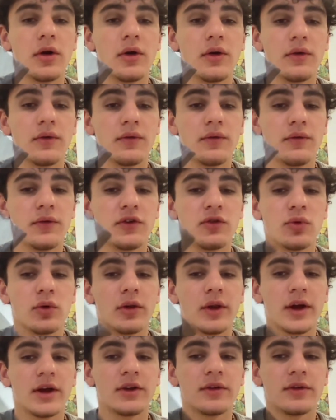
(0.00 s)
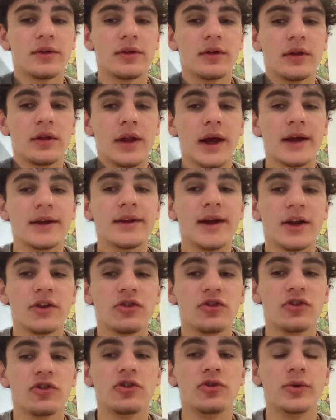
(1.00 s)
visual light
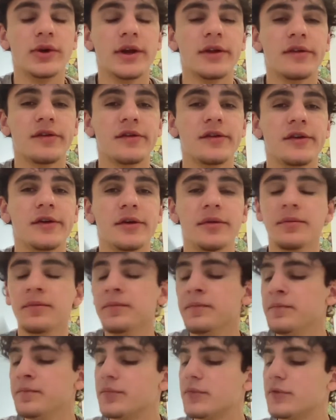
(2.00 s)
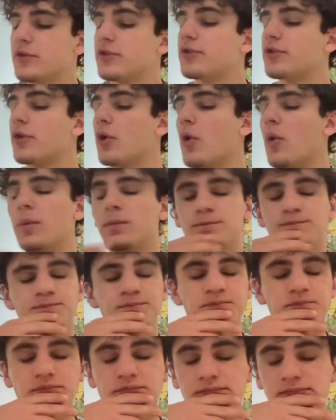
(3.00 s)
that you can see. So
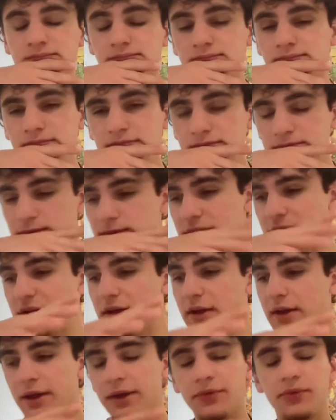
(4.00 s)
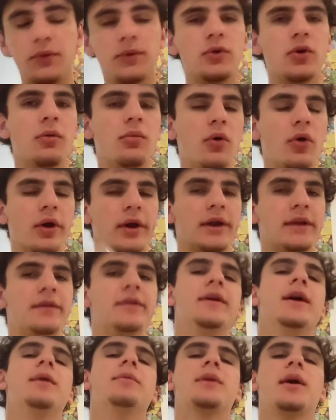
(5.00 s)
if we go more in
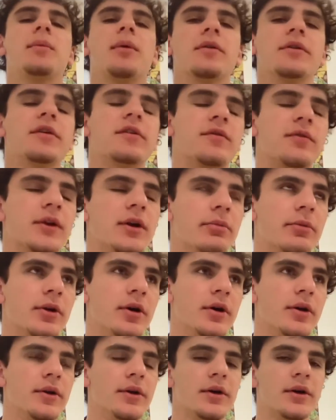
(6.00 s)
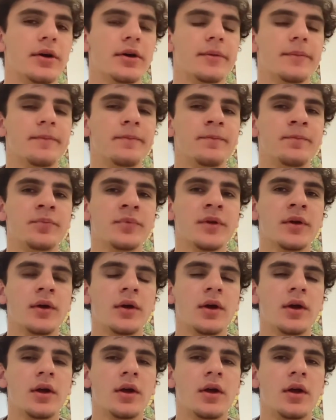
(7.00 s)
depth about this phenomenon,
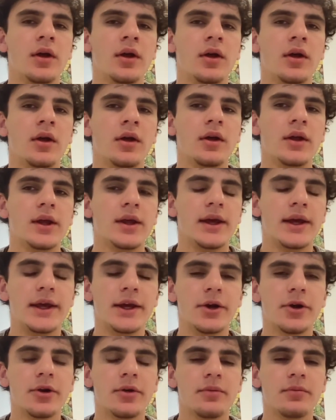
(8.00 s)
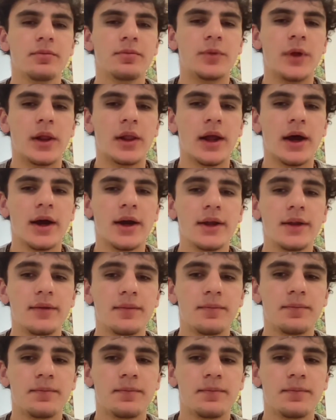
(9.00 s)
here the light,